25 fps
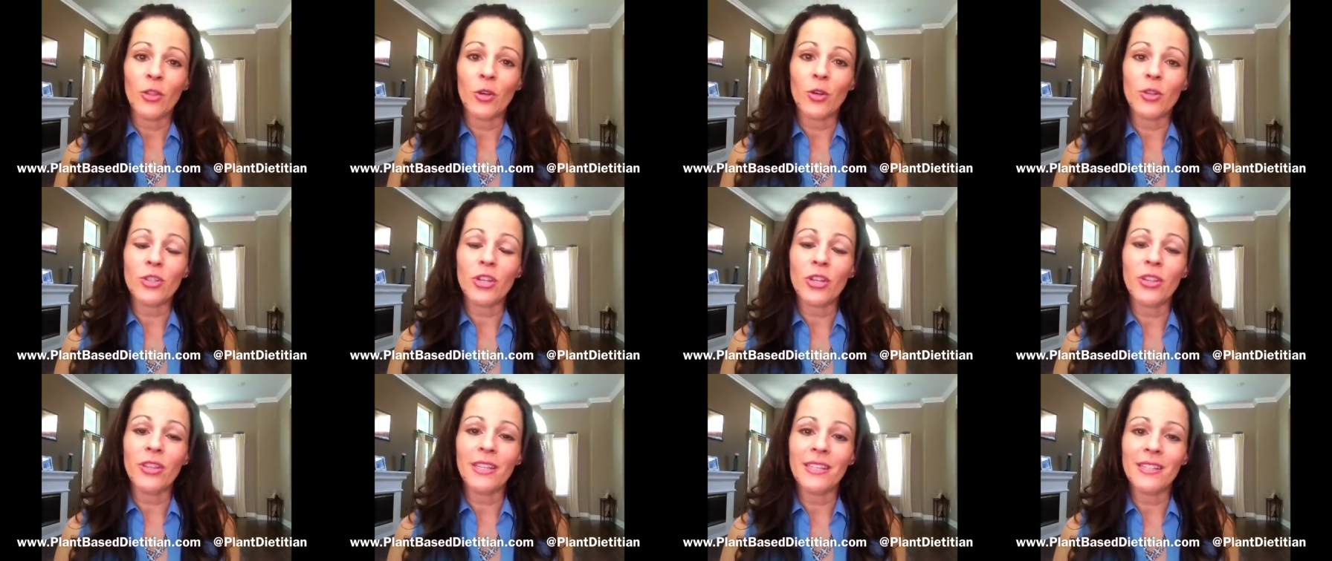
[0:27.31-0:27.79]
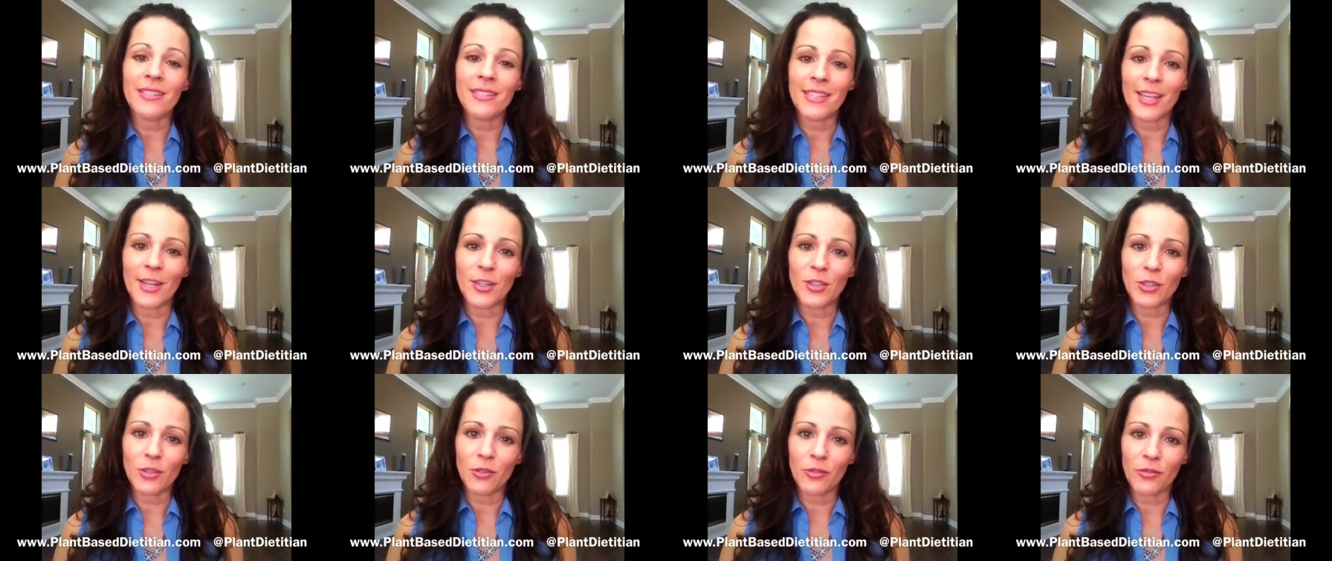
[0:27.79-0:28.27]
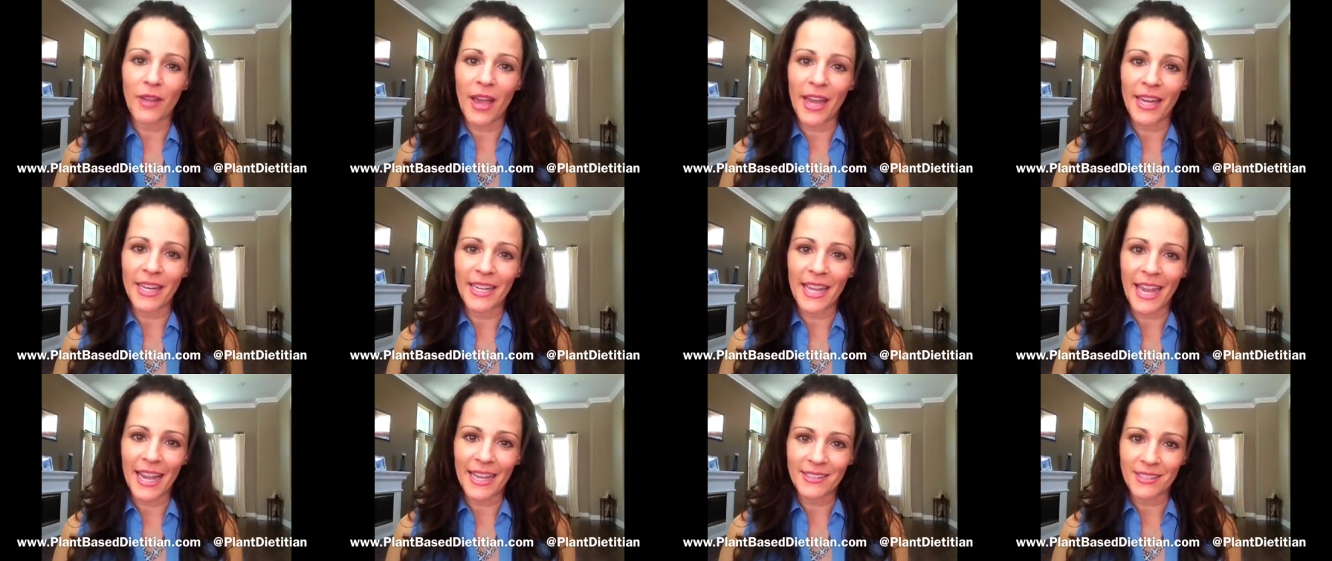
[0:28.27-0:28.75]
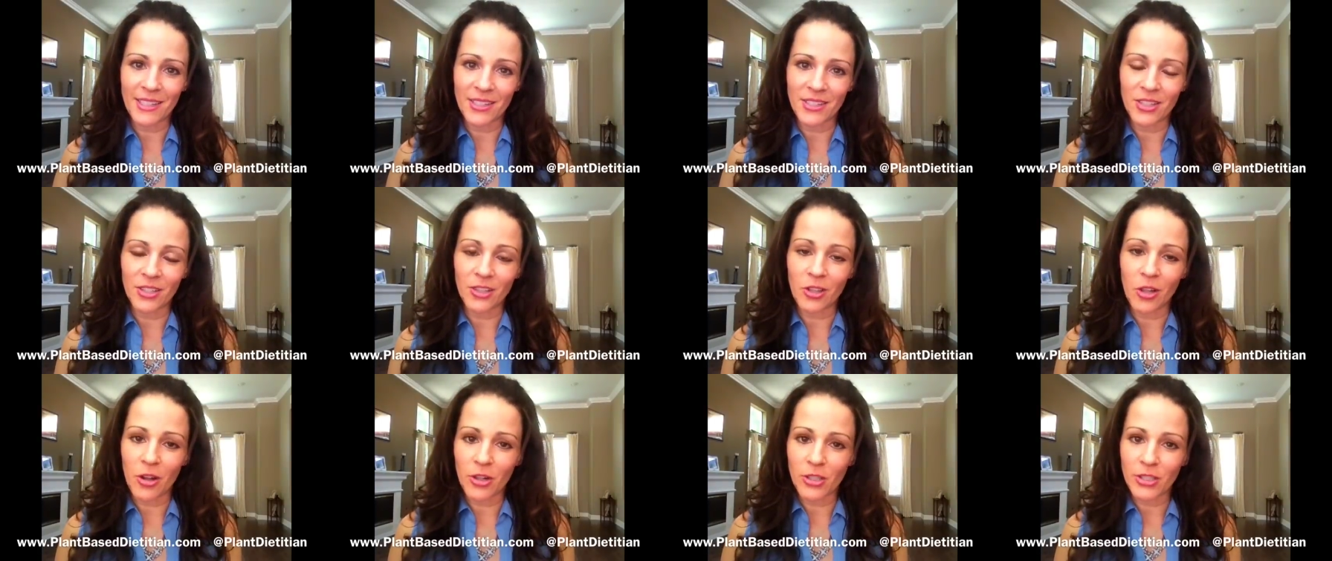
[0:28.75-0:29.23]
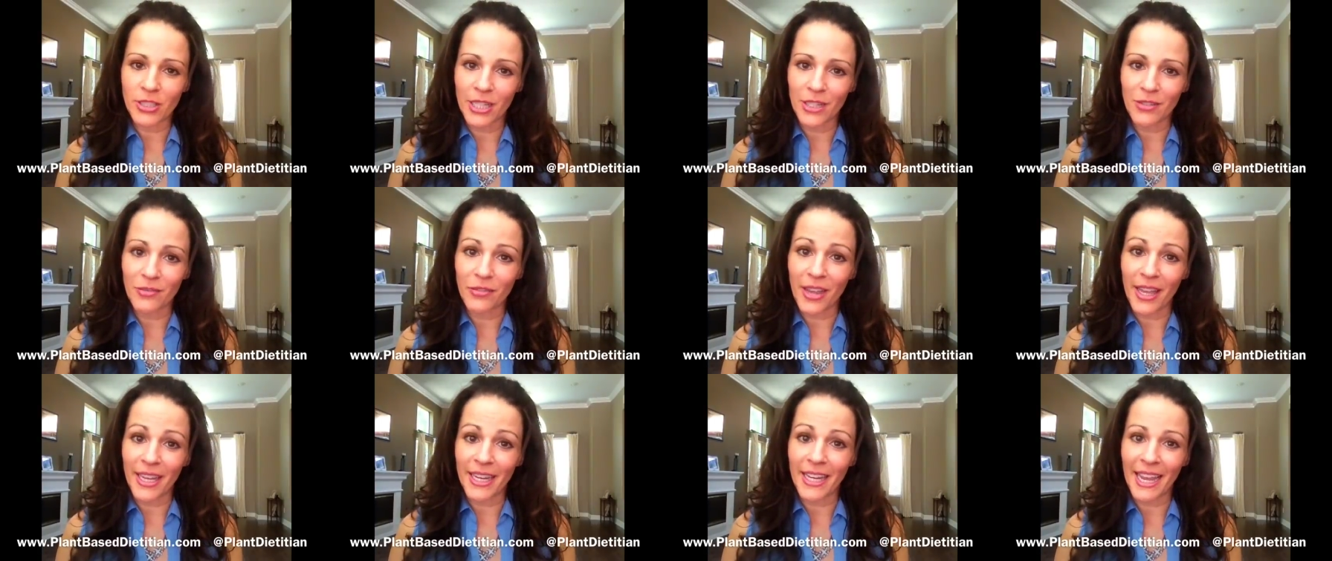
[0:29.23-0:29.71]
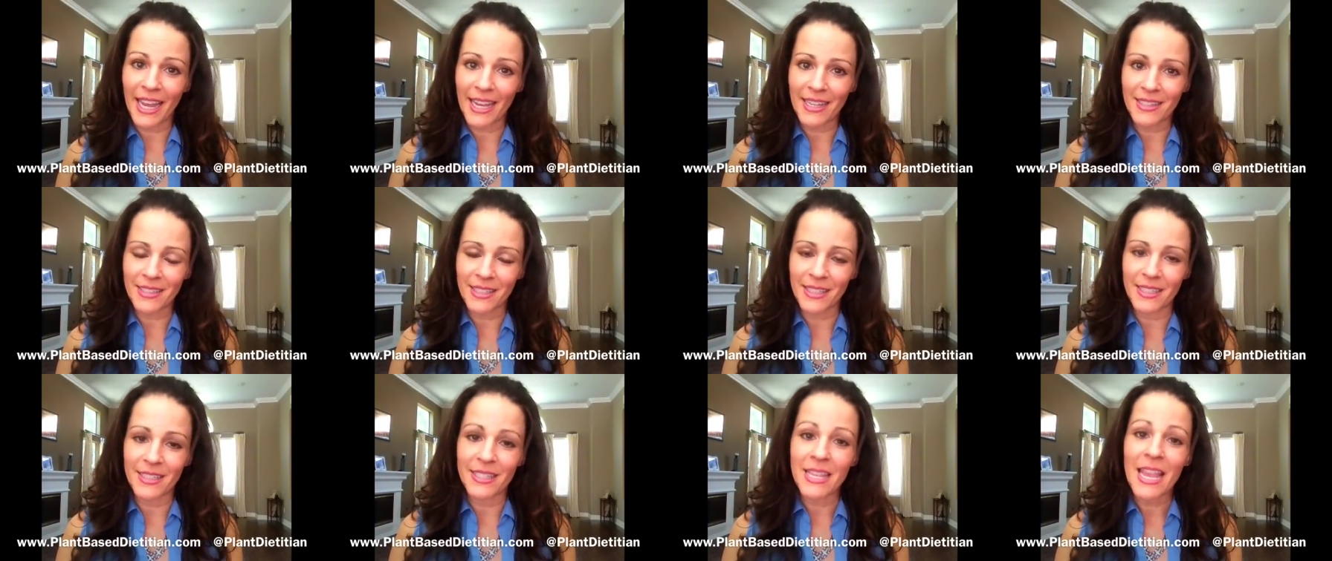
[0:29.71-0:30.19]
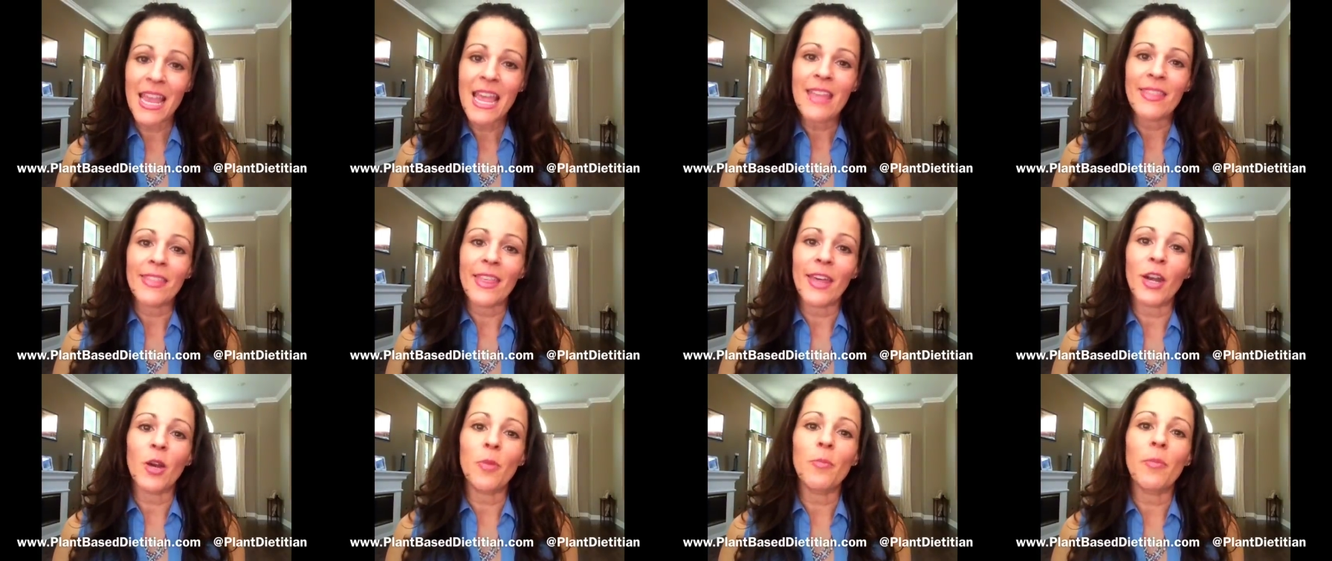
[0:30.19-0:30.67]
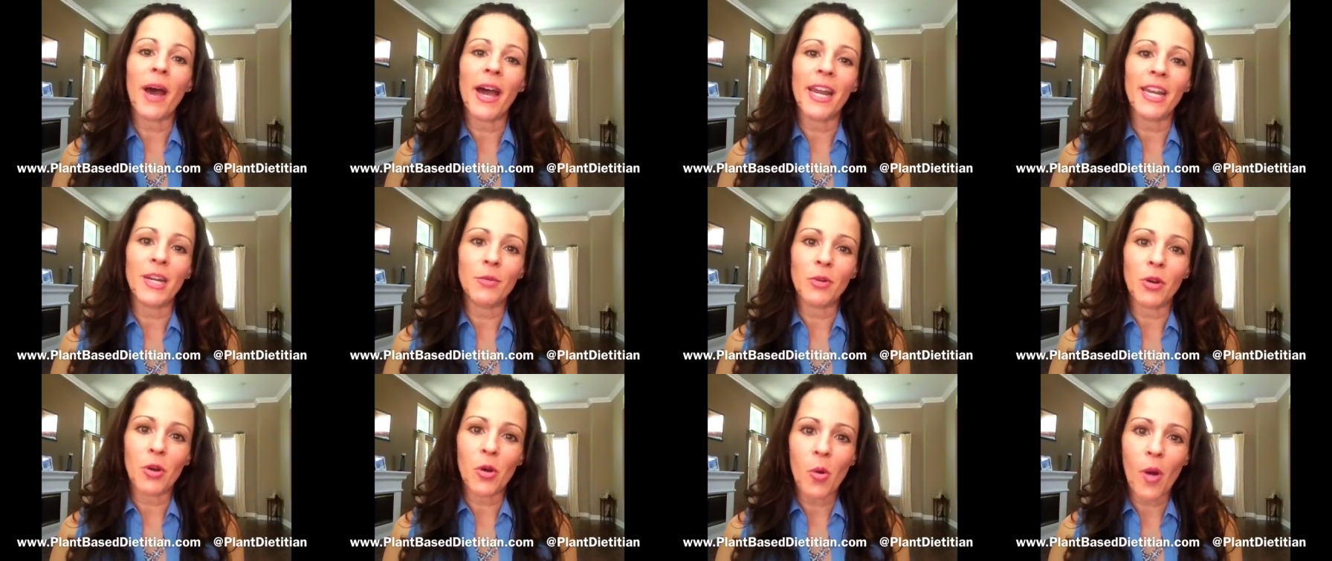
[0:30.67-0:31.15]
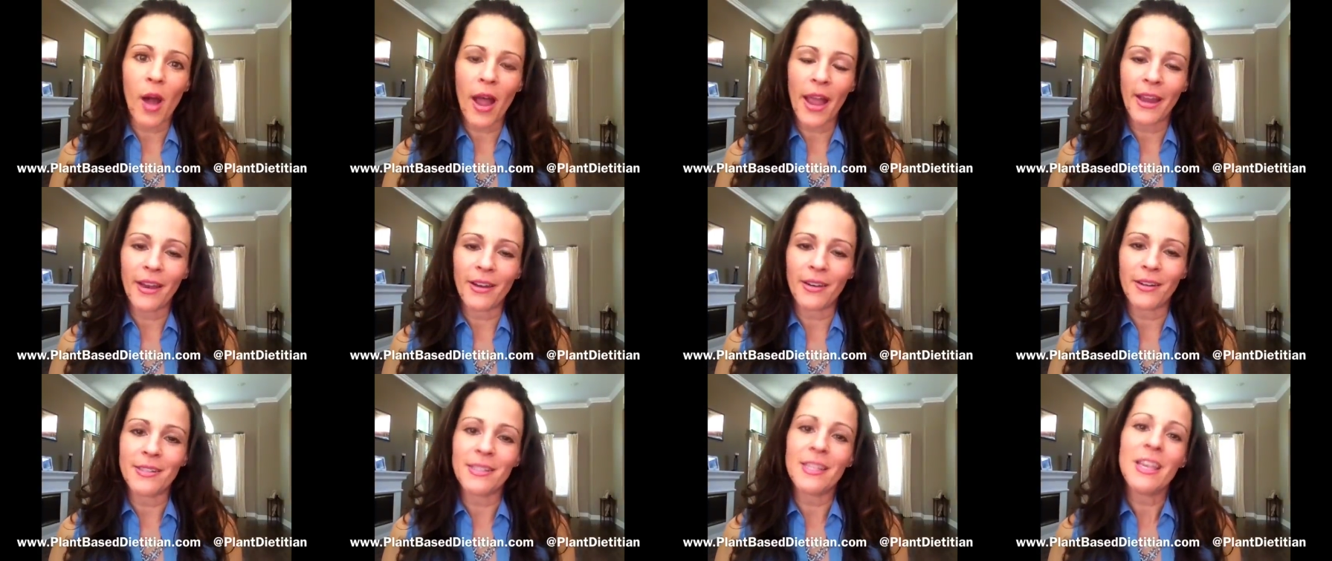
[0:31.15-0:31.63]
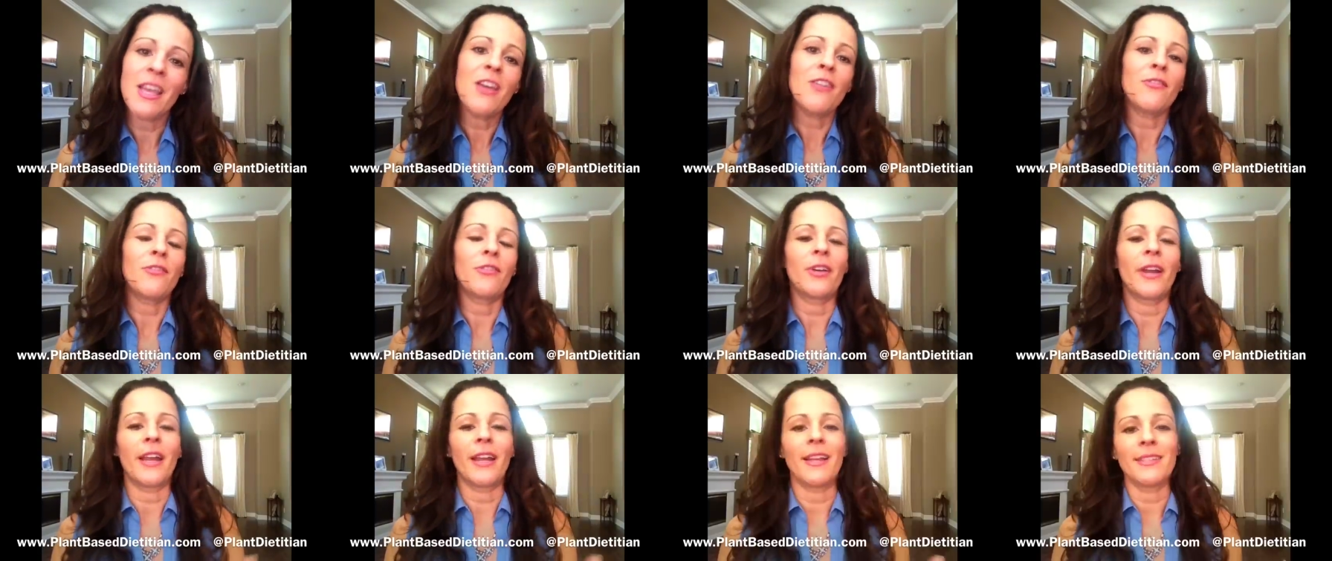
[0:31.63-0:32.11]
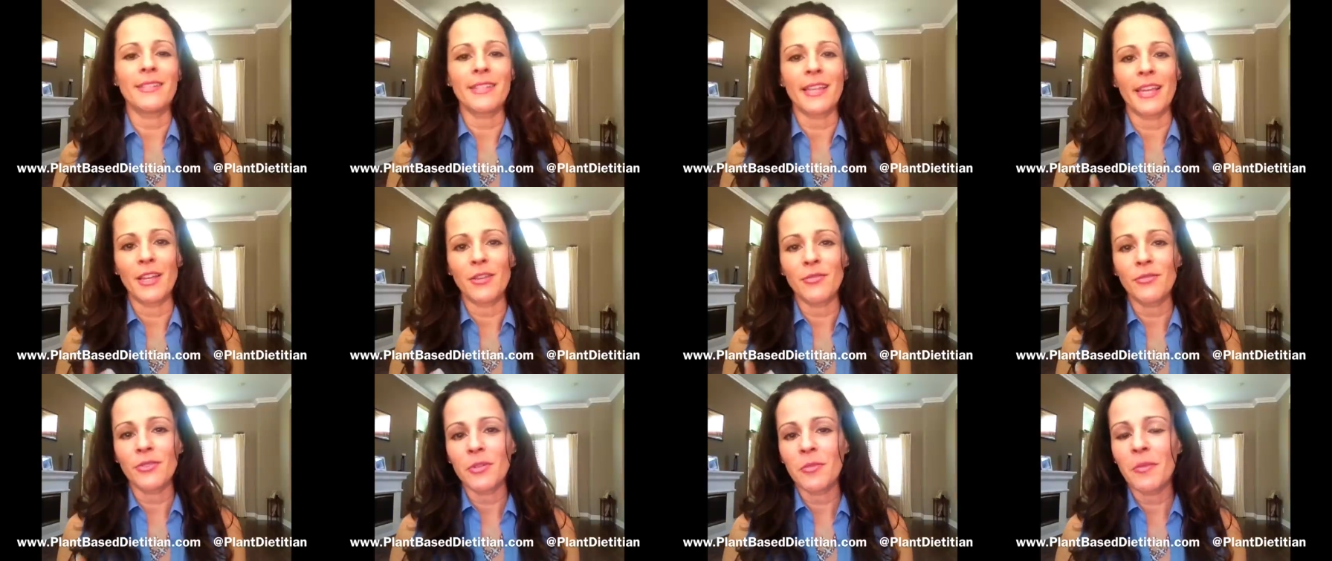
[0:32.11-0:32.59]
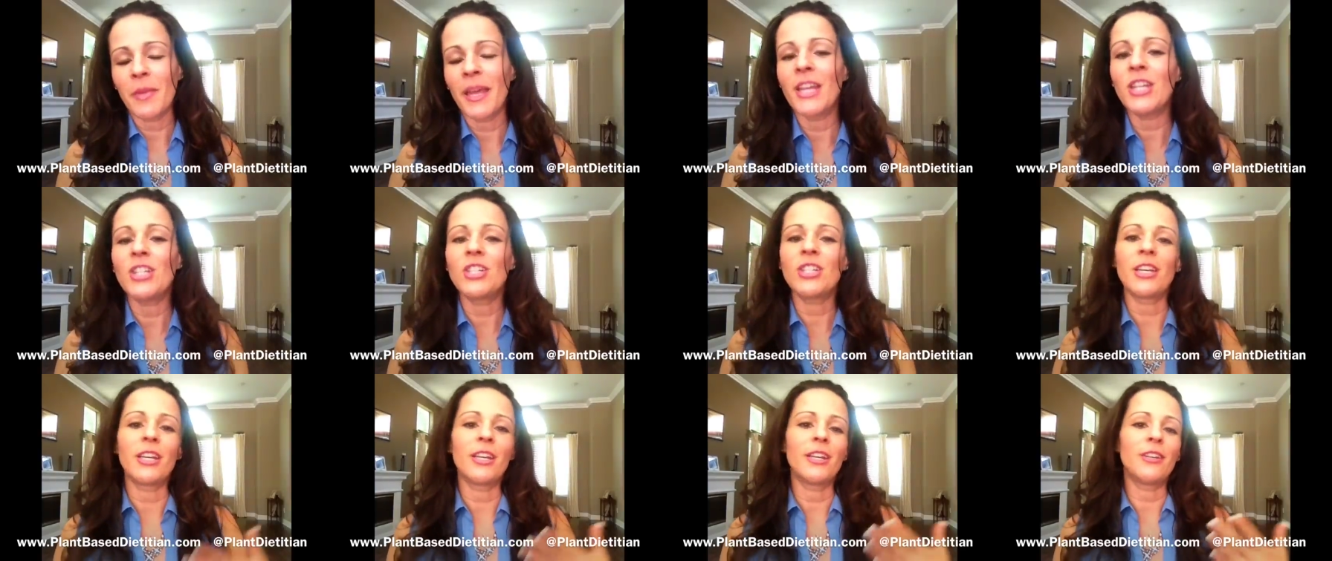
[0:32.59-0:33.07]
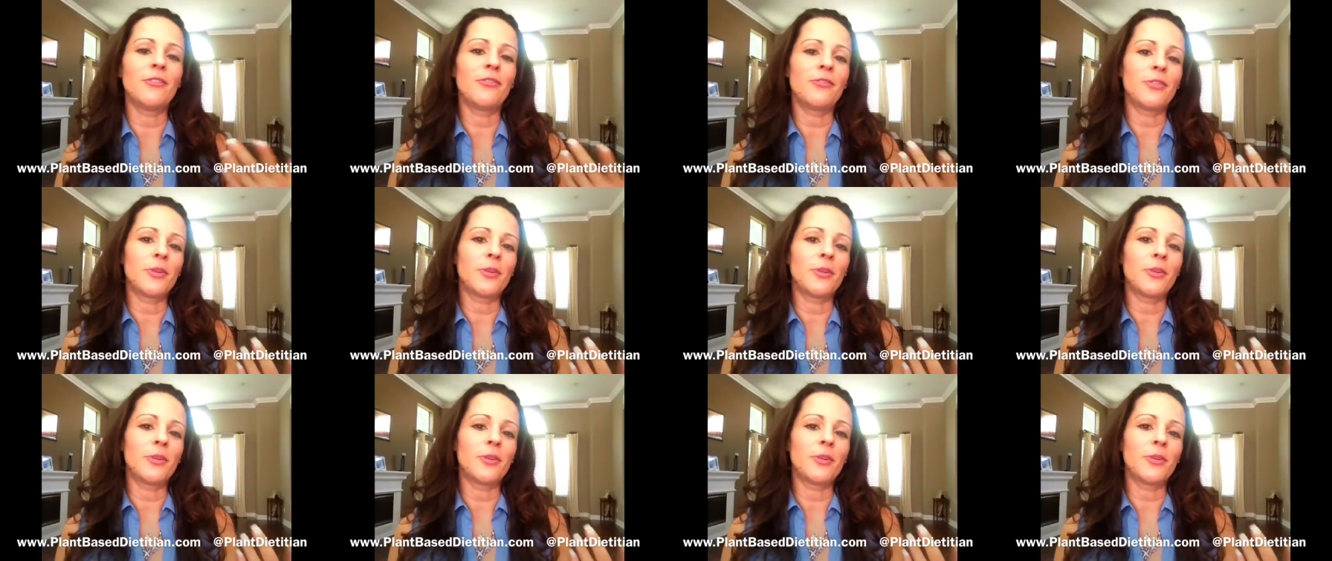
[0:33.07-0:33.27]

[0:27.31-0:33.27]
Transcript: Those are the essential fatty acids, the long-chain fatty acids that our body requires for anti-inflammation,